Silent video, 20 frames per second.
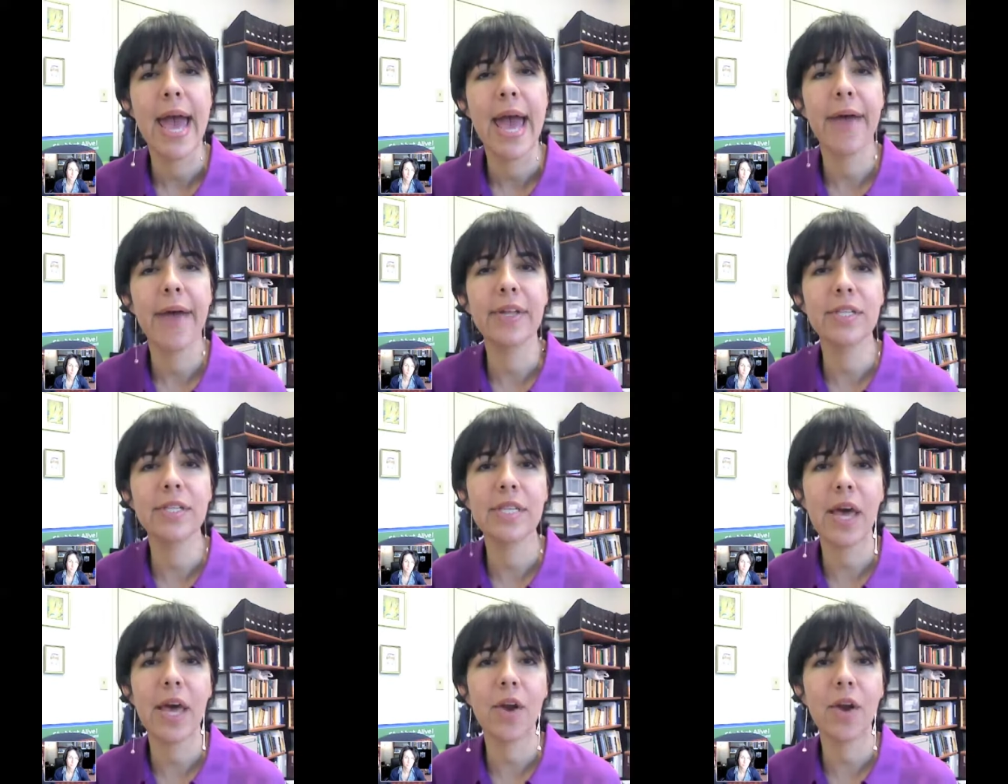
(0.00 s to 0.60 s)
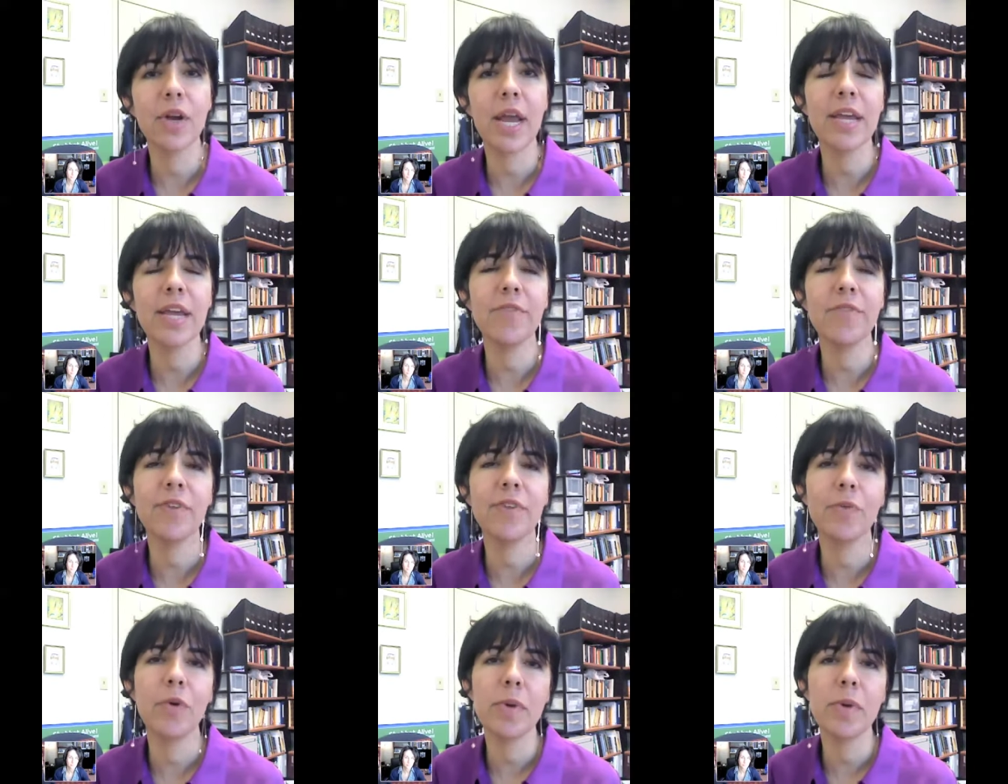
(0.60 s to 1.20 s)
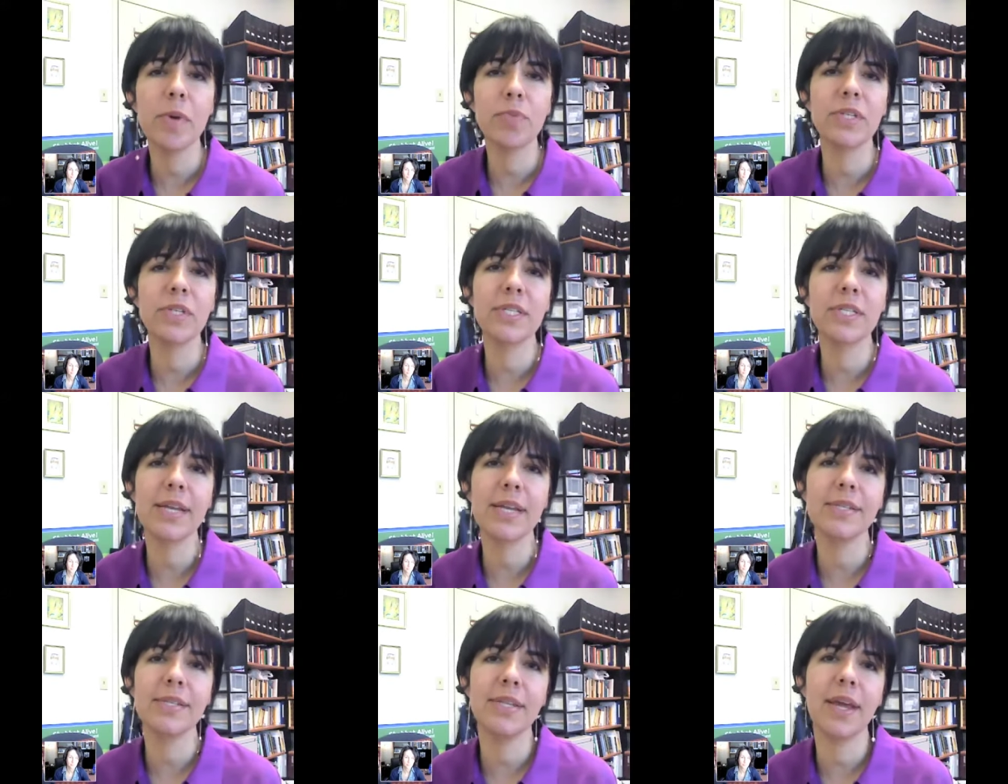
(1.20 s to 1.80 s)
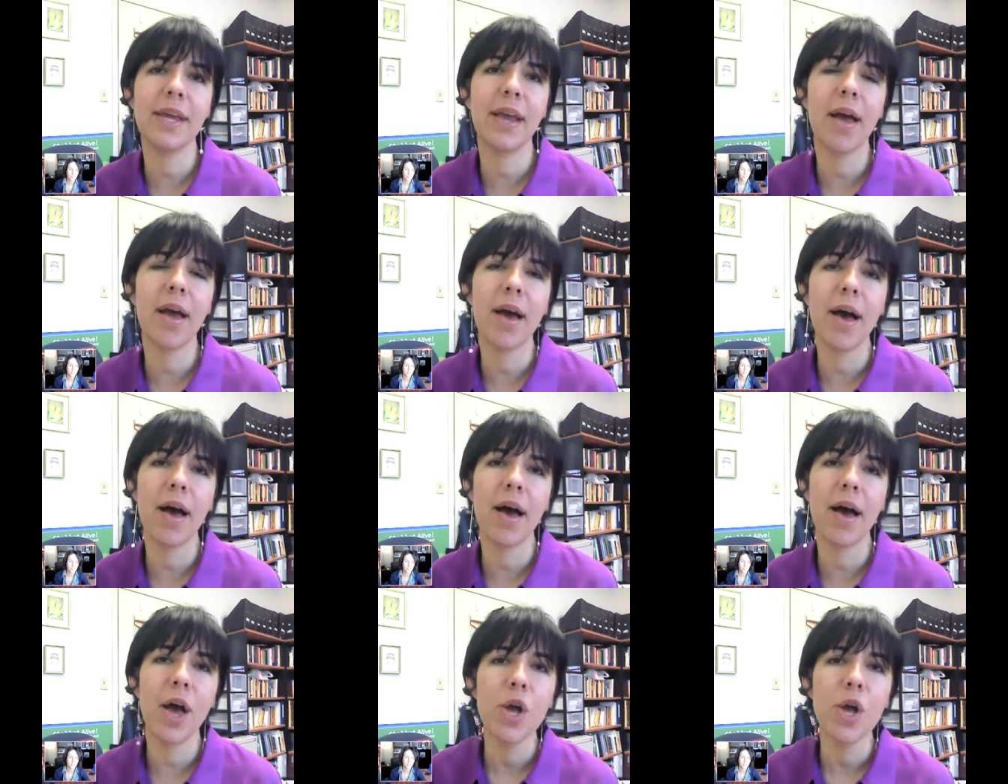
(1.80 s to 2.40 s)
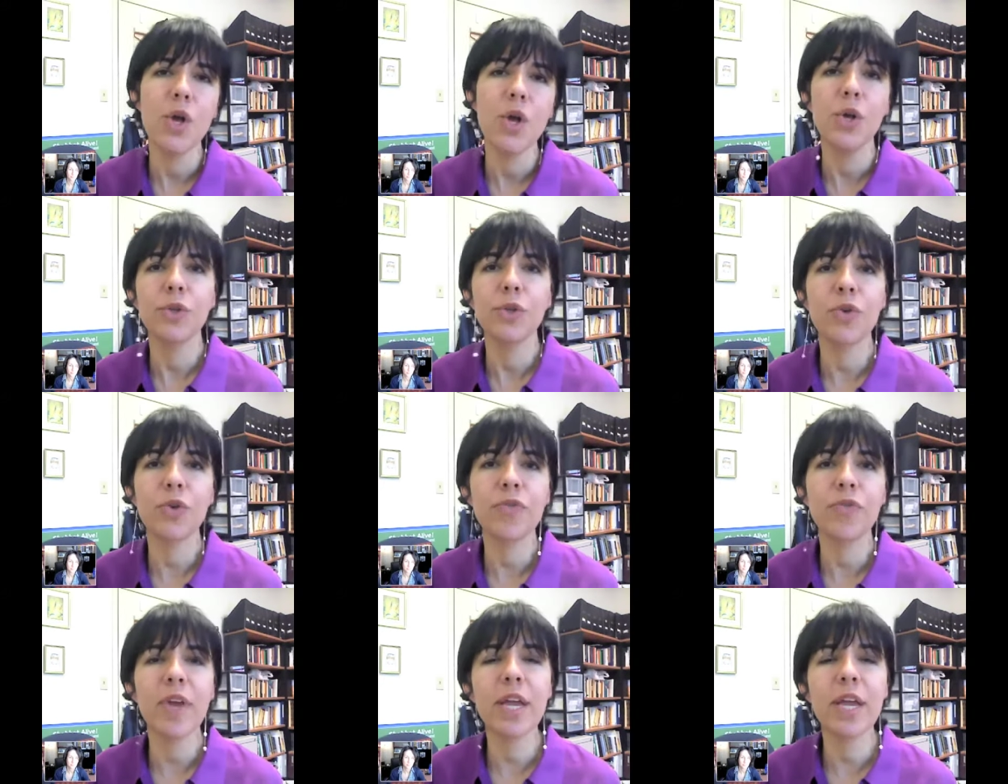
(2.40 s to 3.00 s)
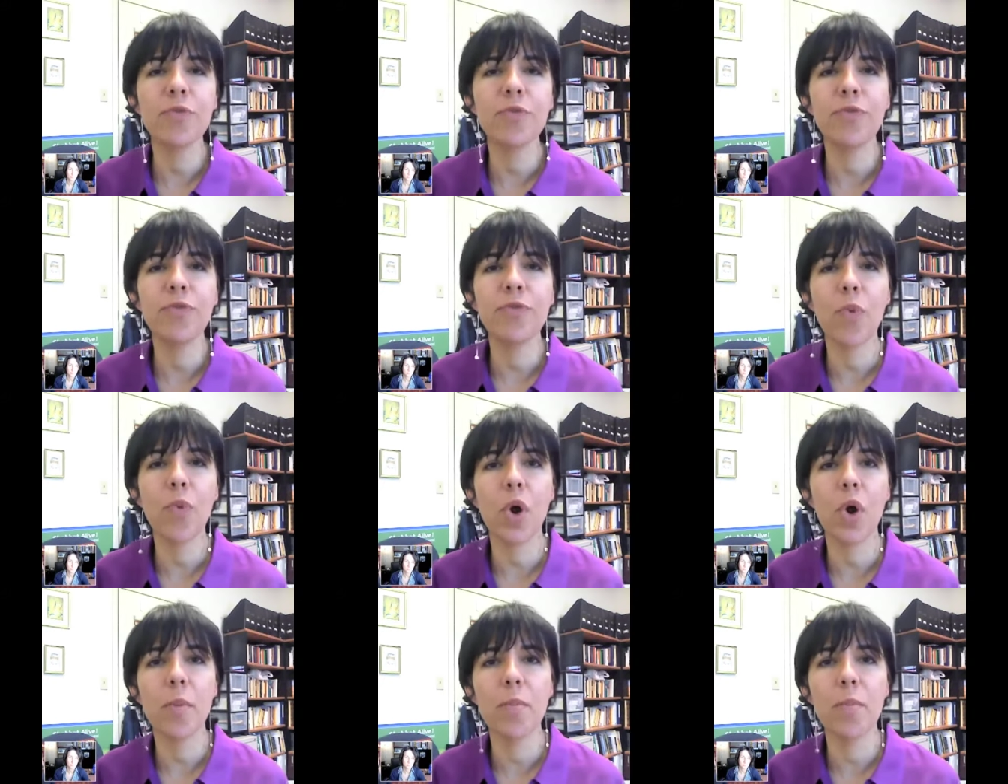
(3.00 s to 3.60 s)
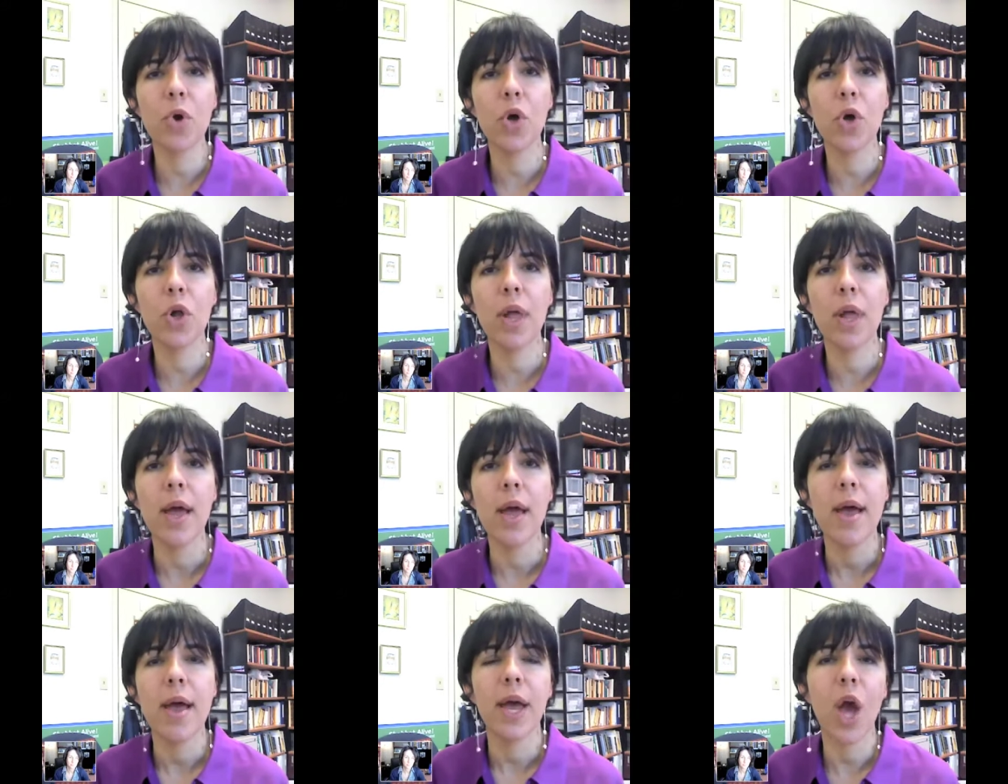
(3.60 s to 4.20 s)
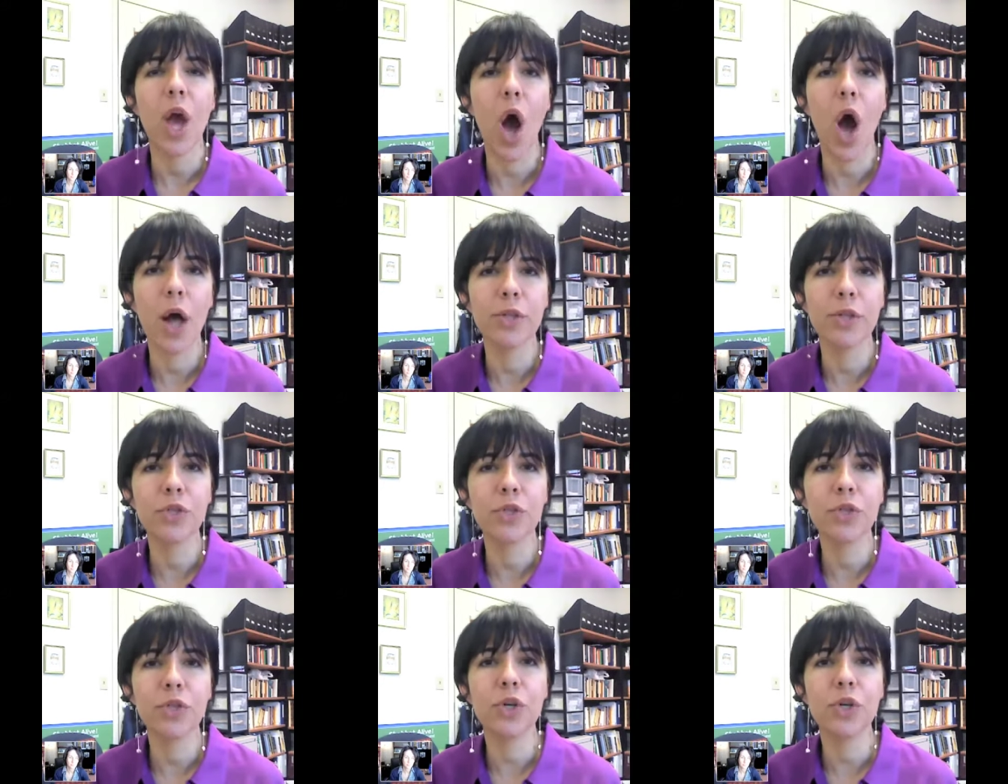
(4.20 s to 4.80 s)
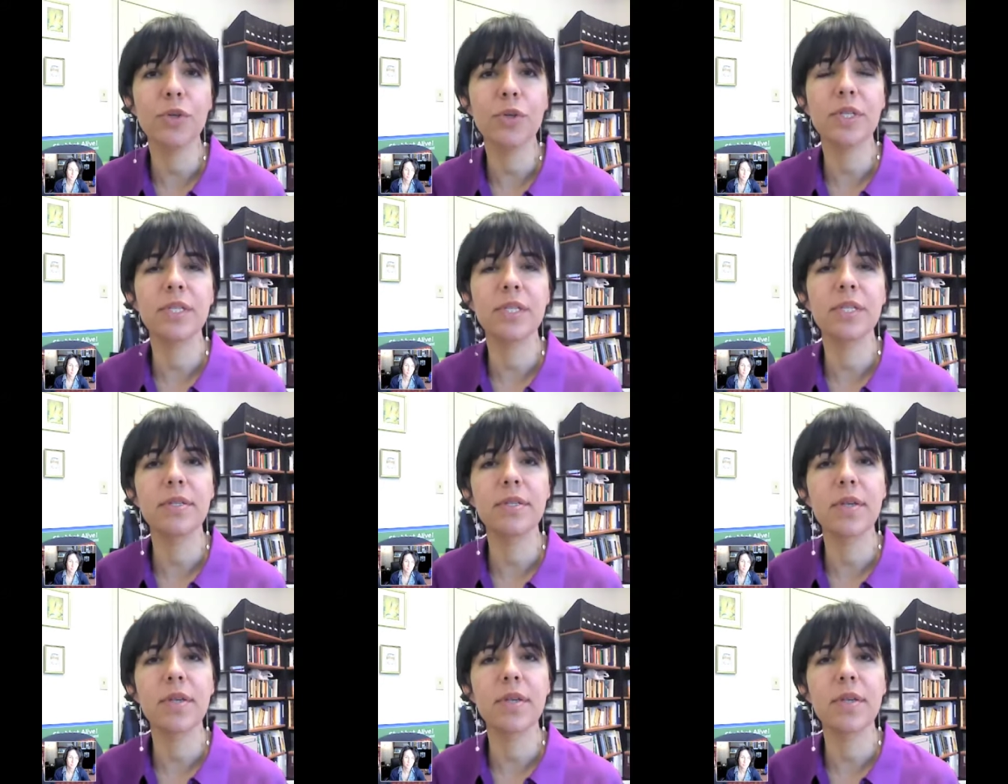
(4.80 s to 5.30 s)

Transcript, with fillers: And then Saturday evening, we'll be presenting a sort of informal concert,